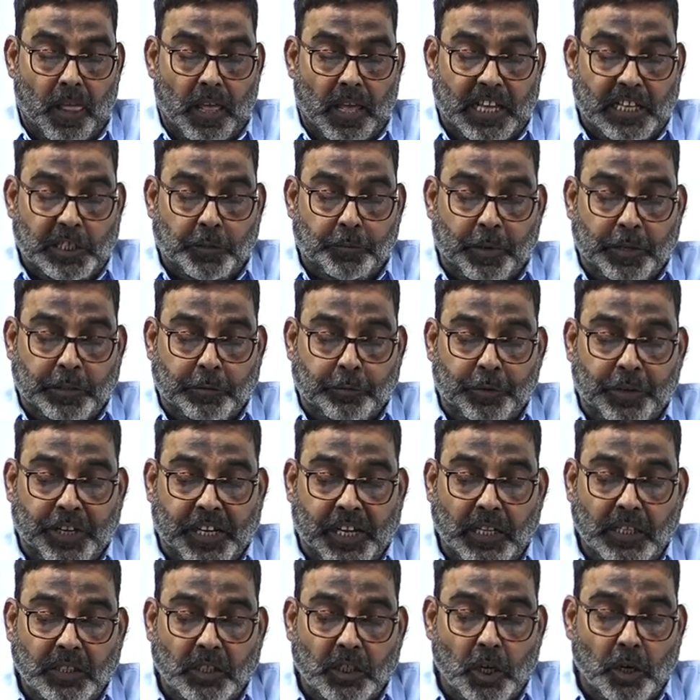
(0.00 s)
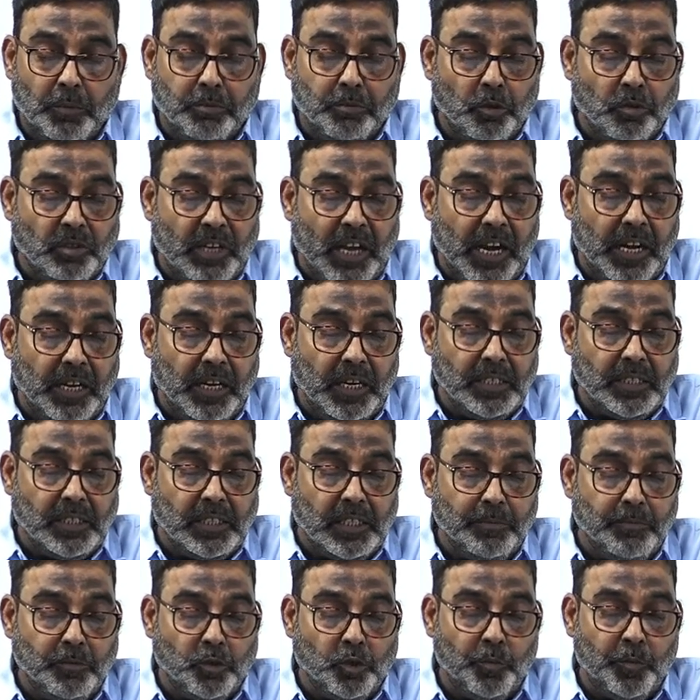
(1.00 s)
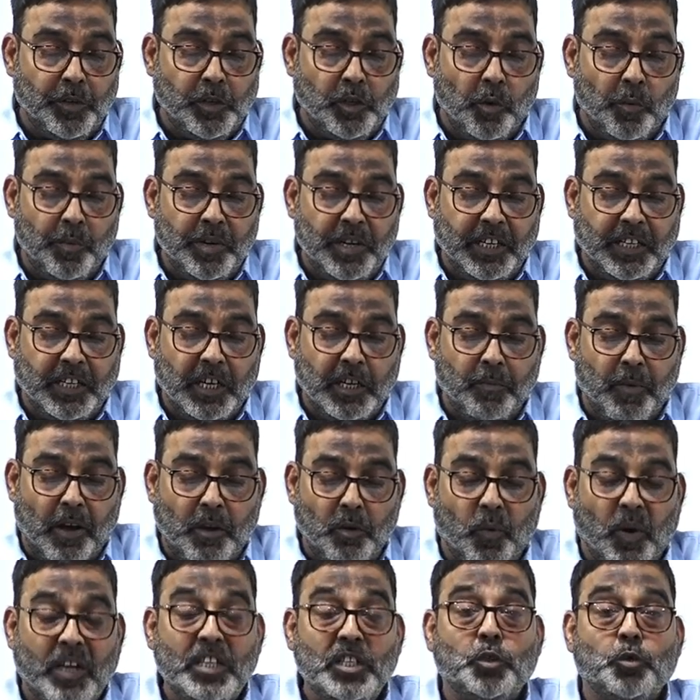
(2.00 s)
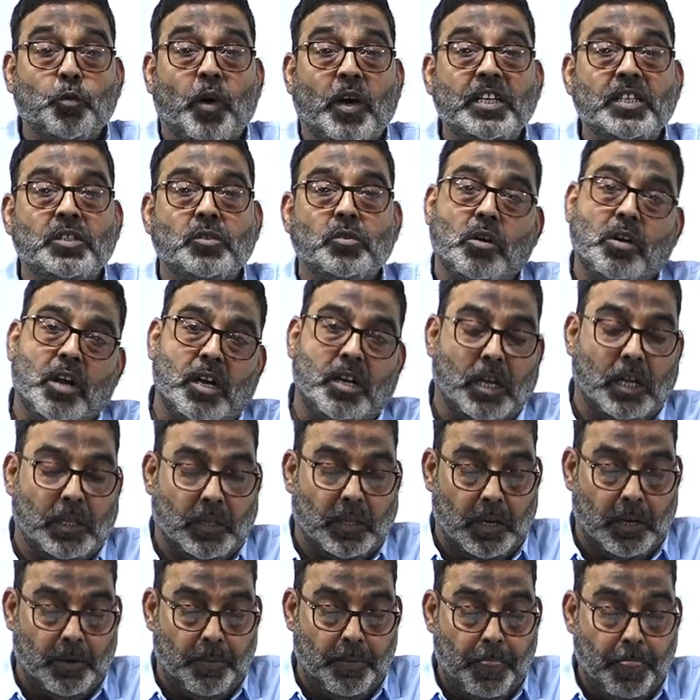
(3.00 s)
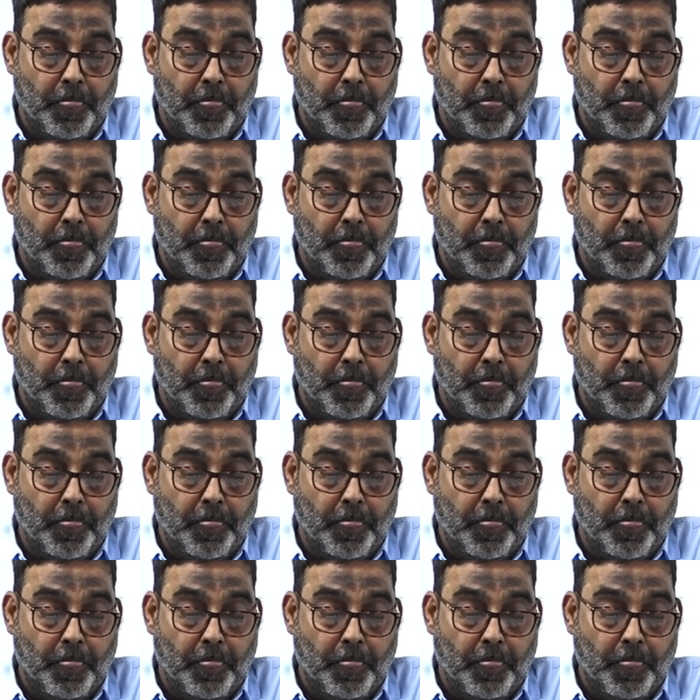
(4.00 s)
A specific culture of society seems to be dominated by one choice or another.